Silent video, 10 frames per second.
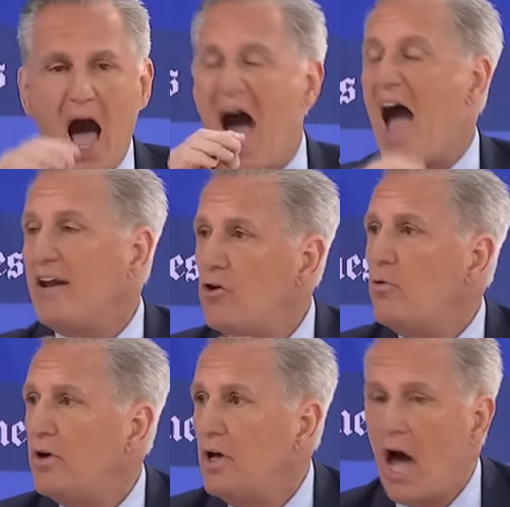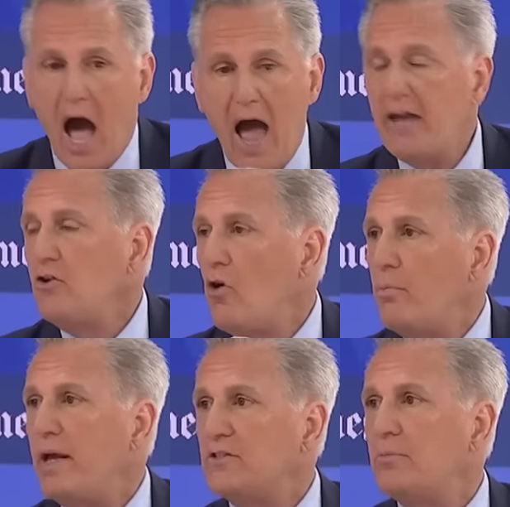I know
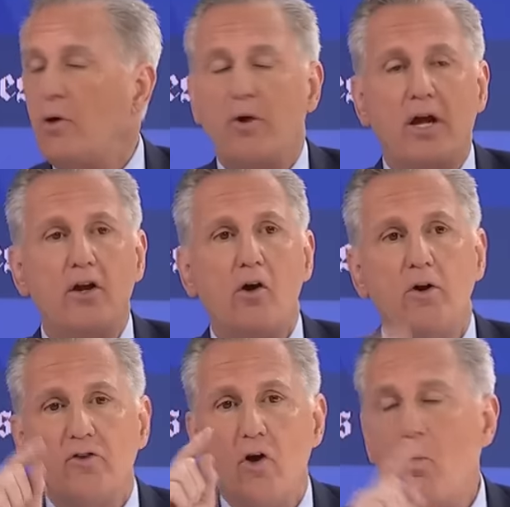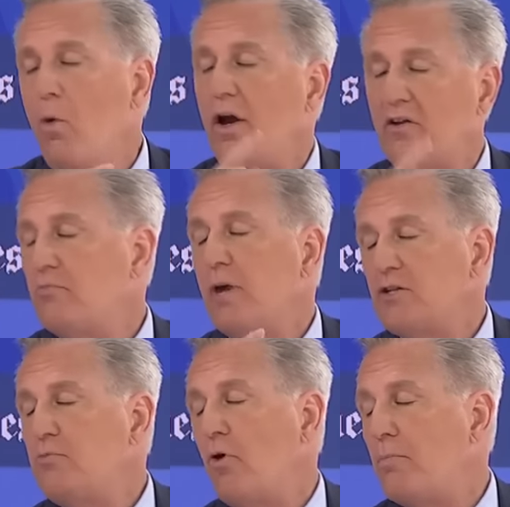based upon what I know is one is
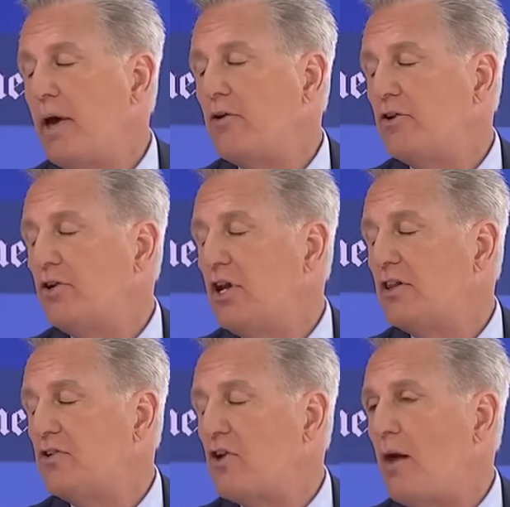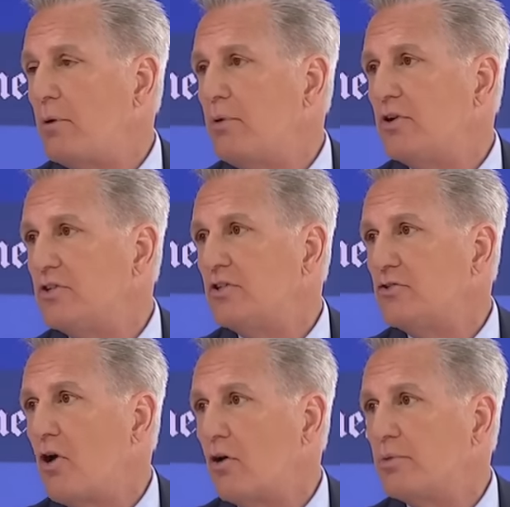much more better to get the job and put us in a
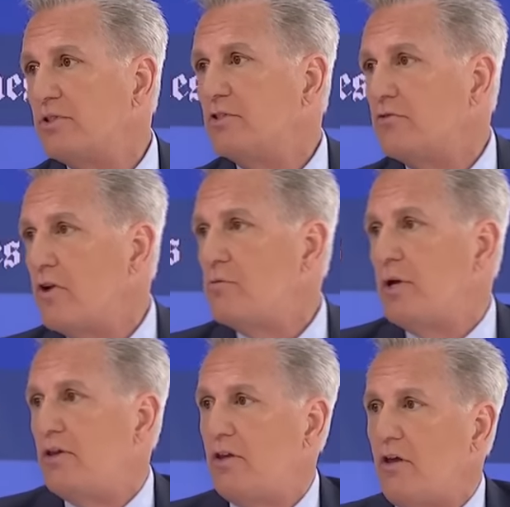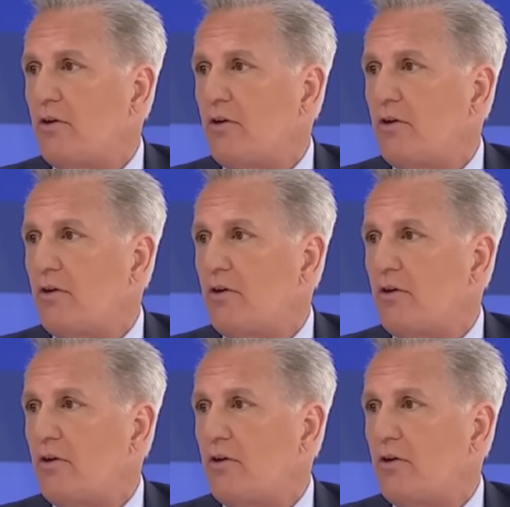stronger position for everybody than the other.